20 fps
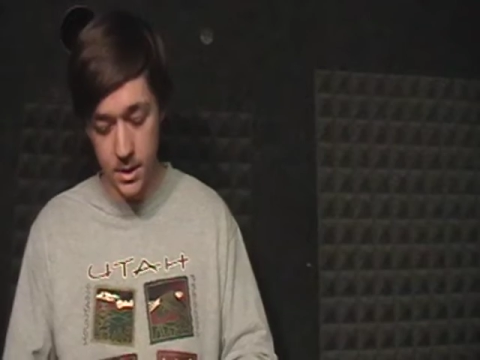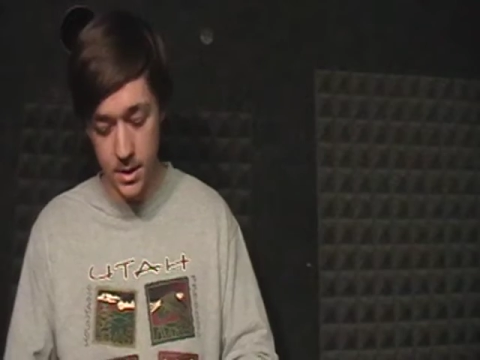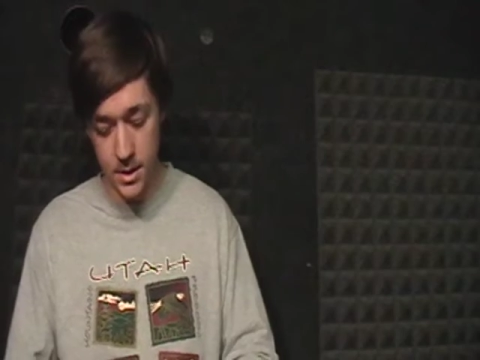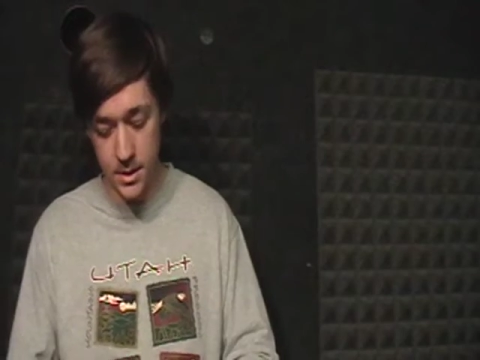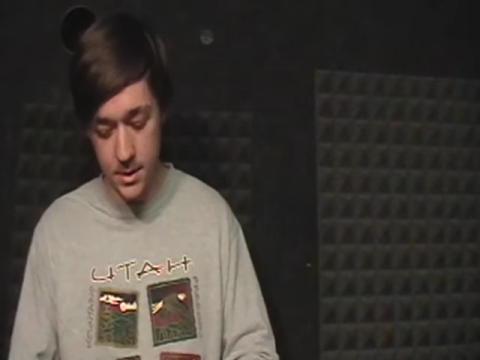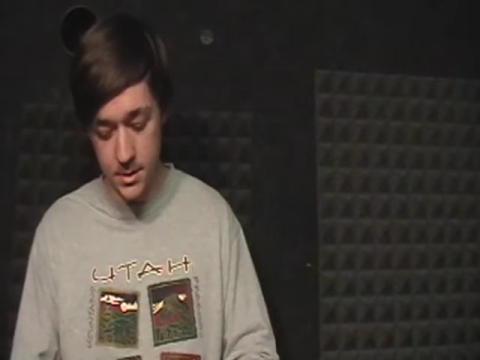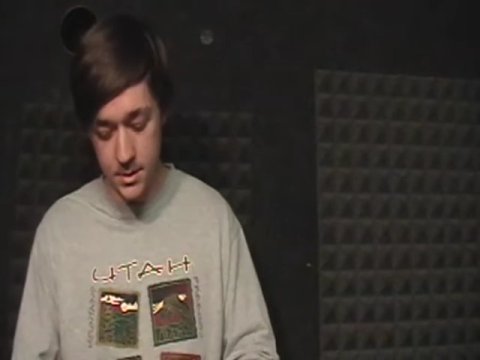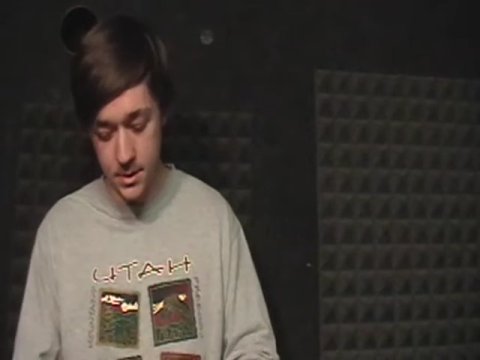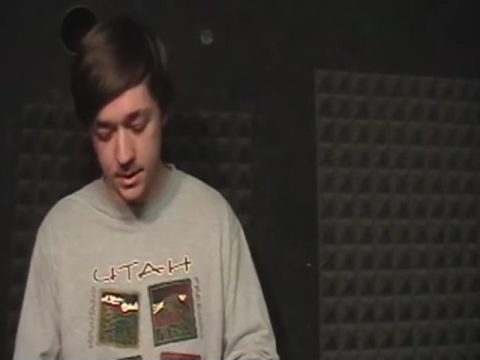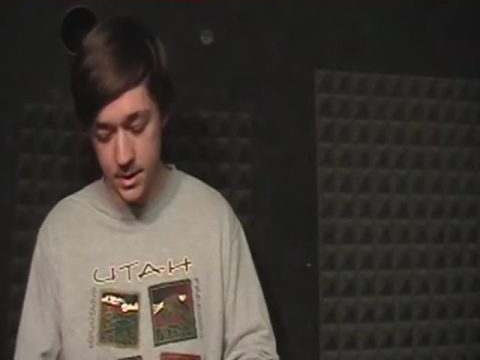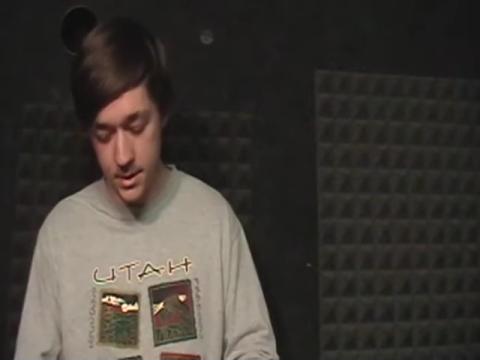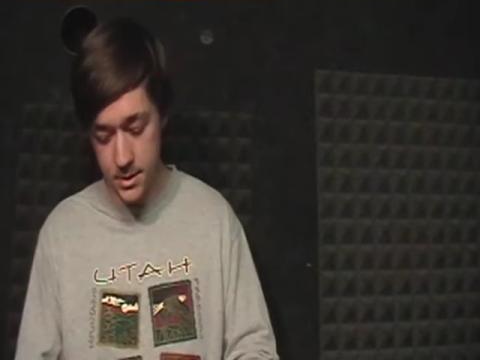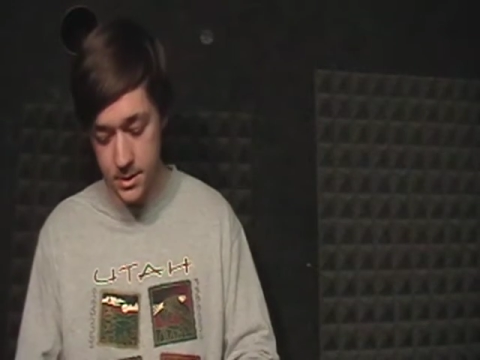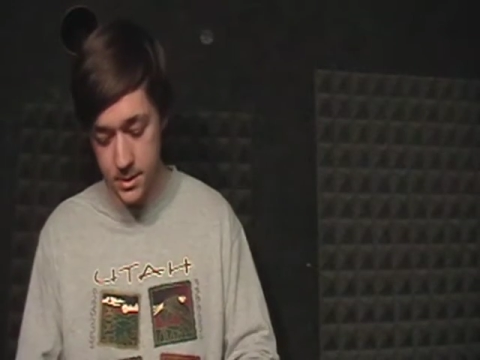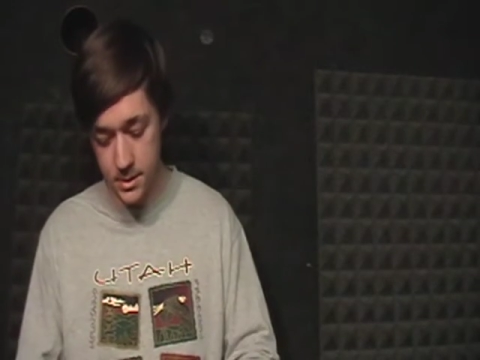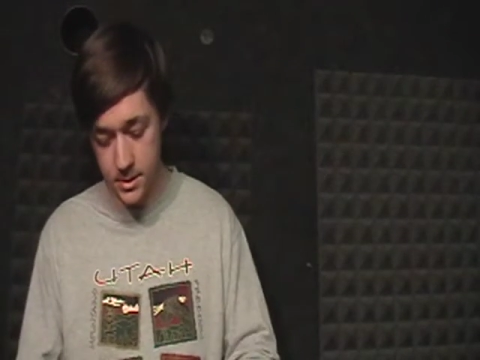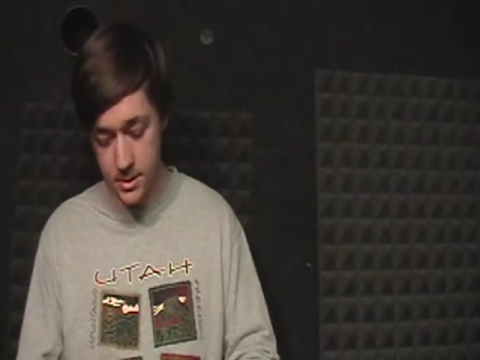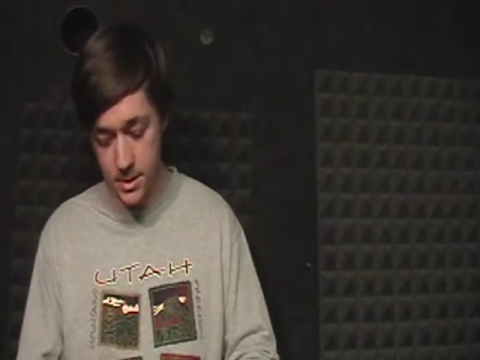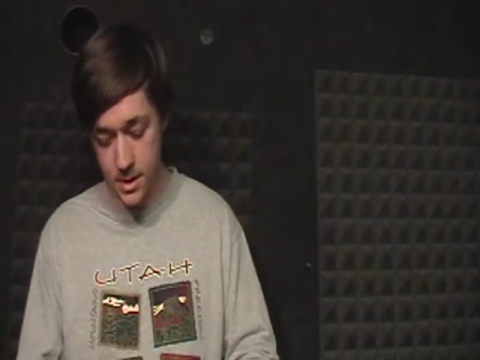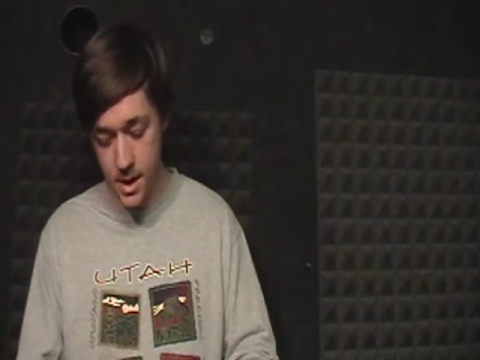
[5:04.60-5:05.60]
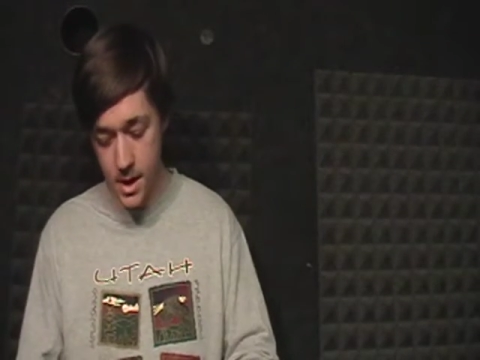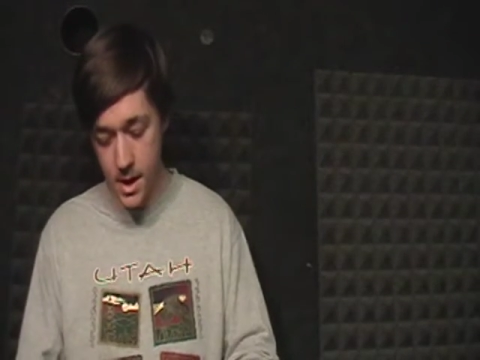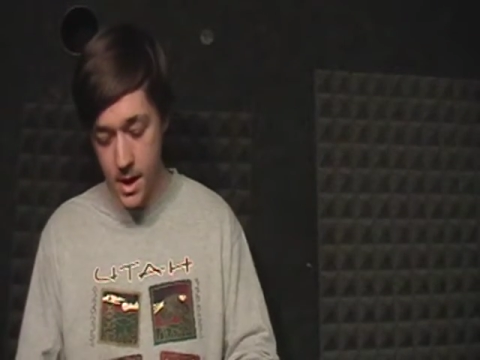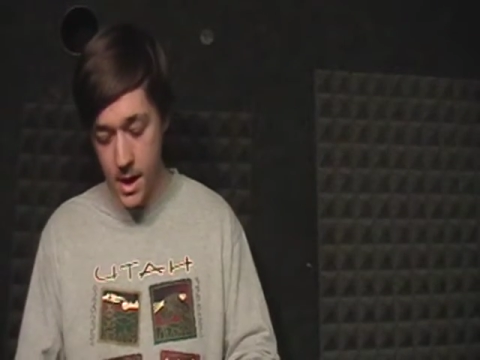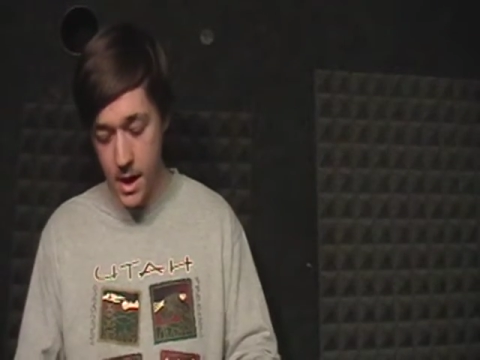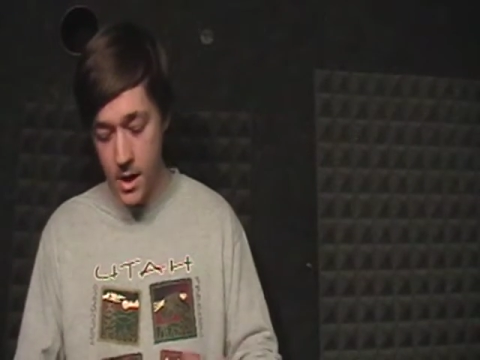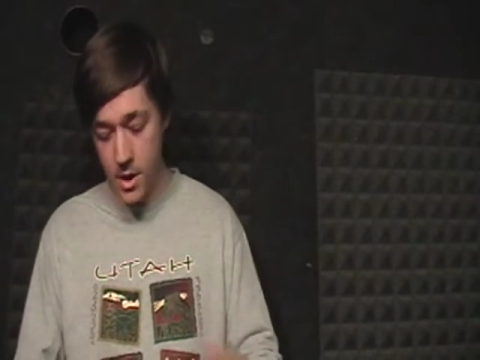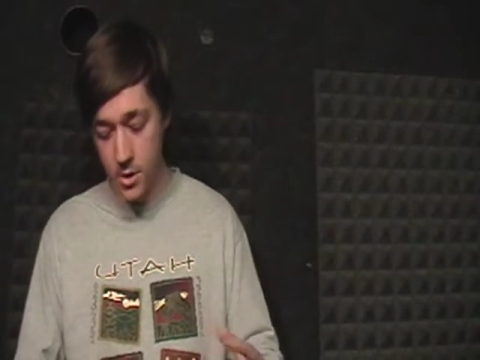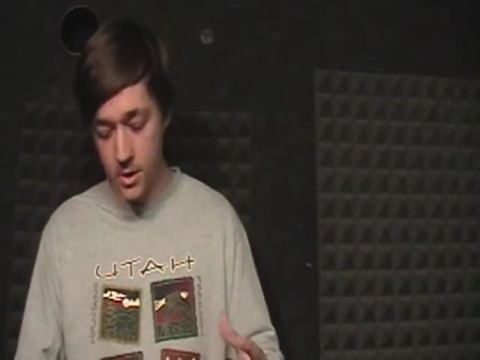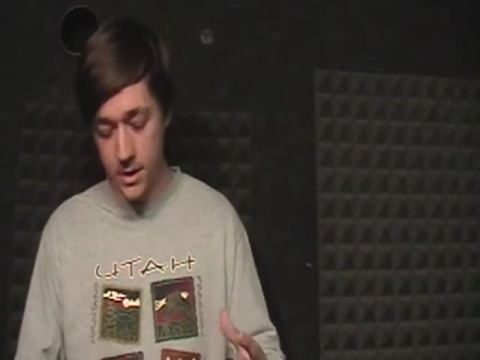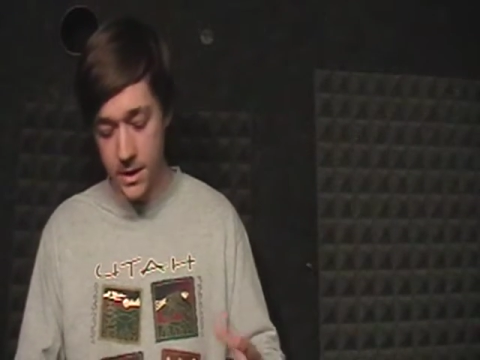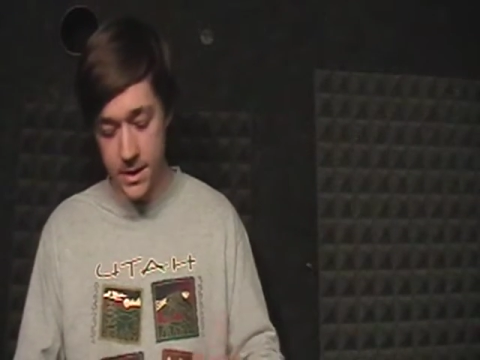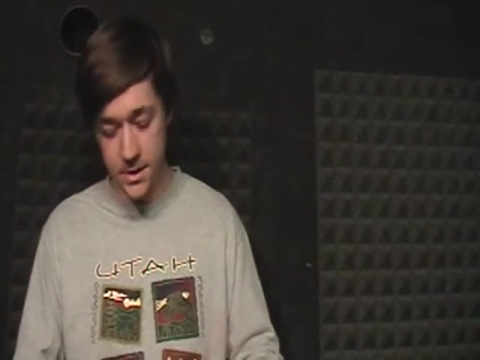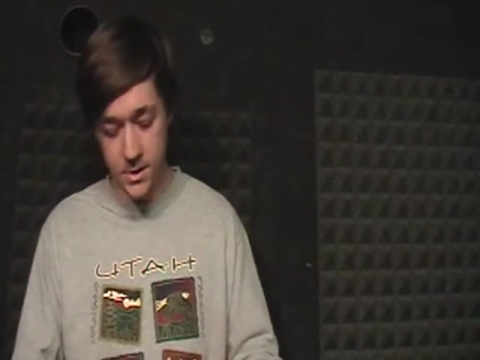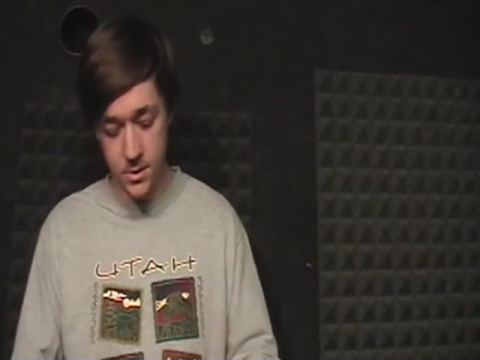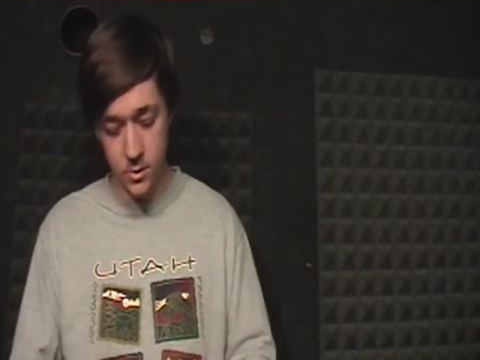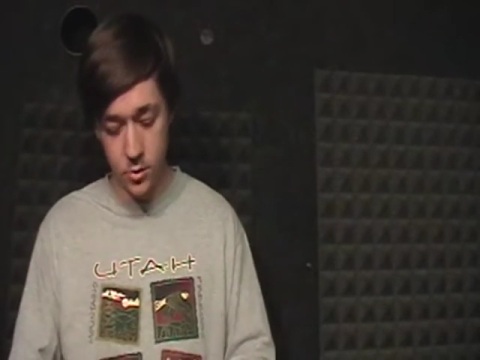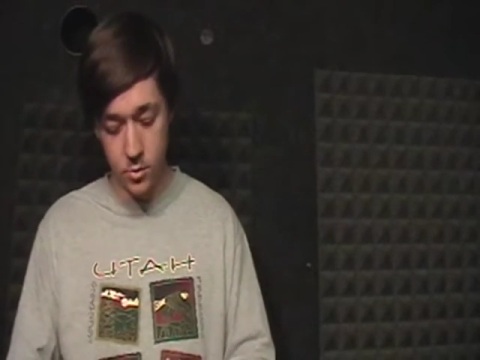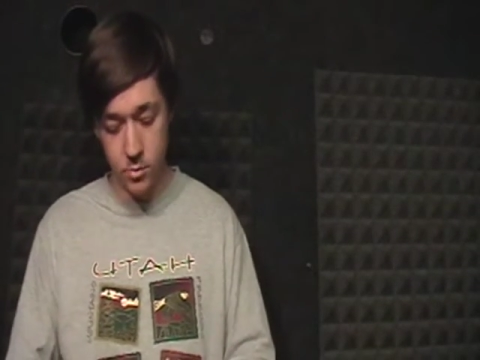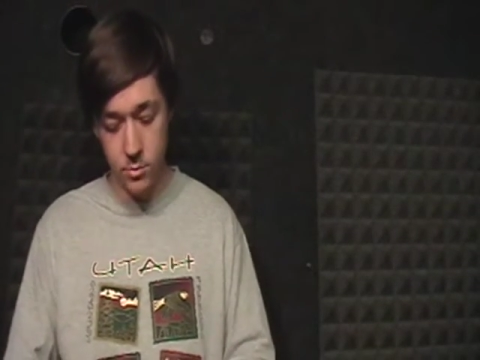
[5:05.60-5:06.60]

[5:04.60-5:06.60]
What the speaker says: he discusses how classical